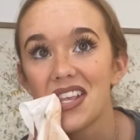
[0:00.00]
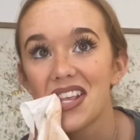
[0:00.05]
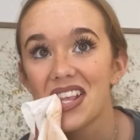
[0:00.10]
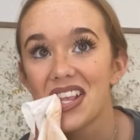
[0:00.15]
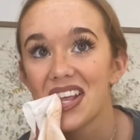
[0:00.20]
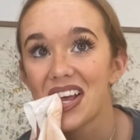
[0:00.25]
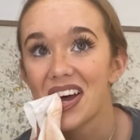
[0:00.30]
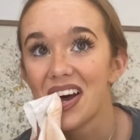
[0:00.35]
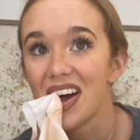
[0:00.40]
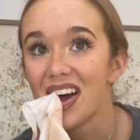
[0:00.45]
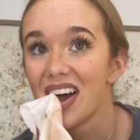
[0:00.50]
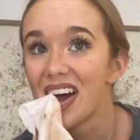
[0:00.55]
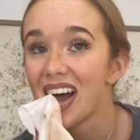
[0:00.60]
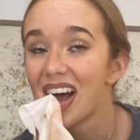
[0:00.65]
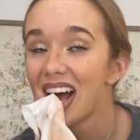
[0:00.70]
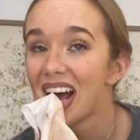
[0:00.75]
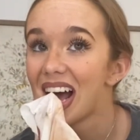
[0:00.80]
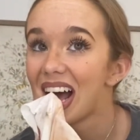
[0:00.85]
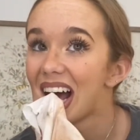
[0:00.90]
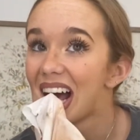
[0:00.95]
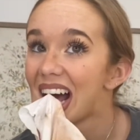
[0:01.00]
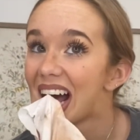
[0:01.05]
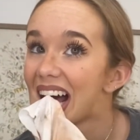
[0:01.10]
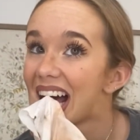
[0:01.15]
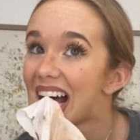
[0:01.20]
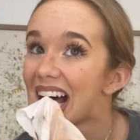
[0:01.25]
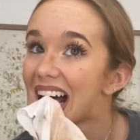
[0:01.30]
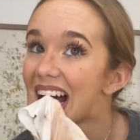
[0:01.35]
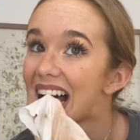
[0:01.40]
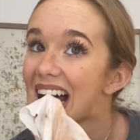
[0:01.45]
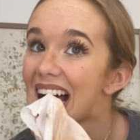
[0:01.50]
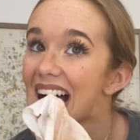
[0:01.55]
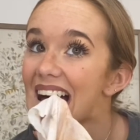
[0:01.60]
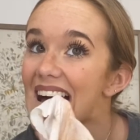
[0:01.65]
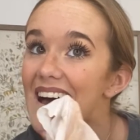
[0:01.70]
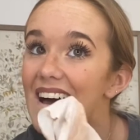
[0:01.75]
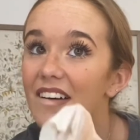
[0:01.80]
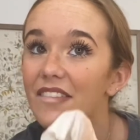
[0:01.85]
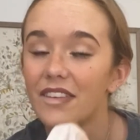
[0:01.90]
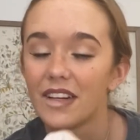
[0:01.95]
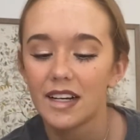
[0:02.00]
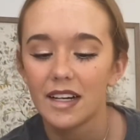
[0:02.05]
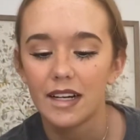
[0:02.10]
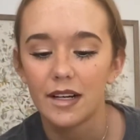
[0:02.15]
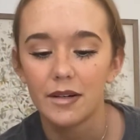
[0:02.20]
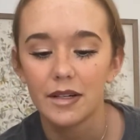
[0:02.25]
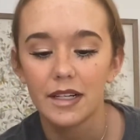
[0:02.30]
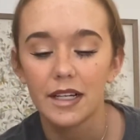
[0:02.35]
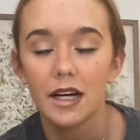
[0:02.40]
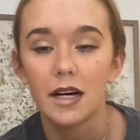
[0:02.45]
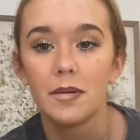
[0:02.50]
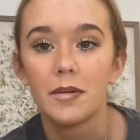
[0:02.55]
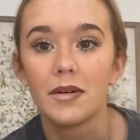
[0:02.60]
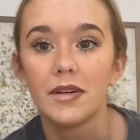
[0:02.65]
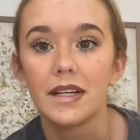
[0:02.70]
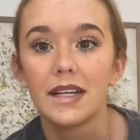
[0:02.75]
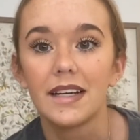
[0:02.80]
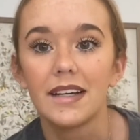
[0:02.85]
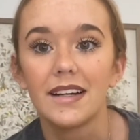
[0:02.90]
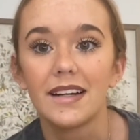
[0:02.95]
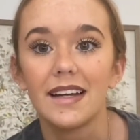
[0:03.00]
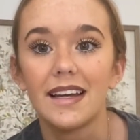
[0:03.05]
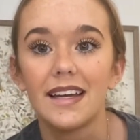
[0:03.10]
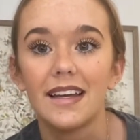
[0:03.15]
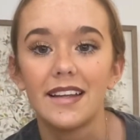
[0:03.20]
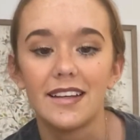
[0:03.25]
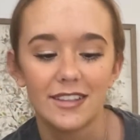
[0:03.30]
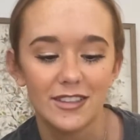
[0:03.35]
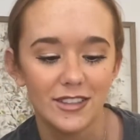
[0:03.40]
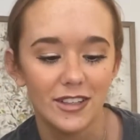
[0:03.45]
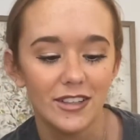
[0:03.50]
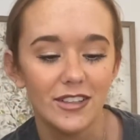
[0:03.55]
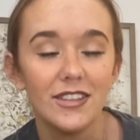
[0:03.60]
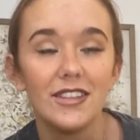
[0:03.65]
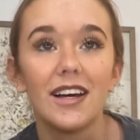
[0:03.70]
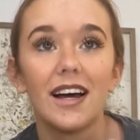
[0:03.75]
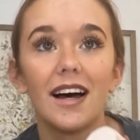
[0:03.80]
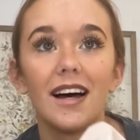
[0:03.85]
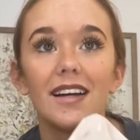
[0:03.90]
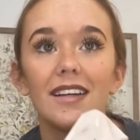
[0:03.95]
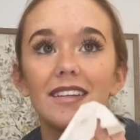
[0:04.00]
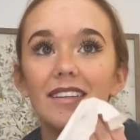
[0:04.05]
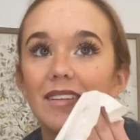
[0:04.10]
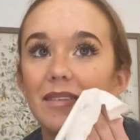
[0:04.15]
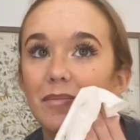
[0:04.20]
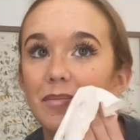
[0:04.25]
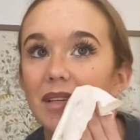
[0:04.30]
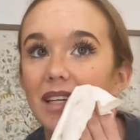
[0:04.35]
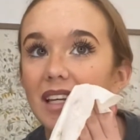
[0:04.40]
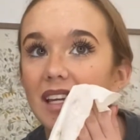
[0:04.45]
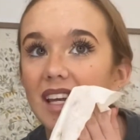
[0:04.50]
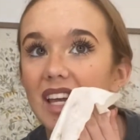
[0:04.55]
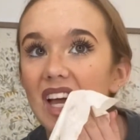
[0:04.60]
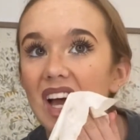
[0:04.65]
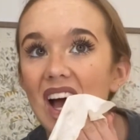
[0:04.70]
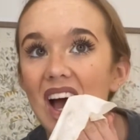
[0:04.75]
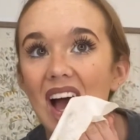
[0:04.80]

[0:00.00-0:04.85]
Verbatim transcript: So I figured I would come on here and show you guys me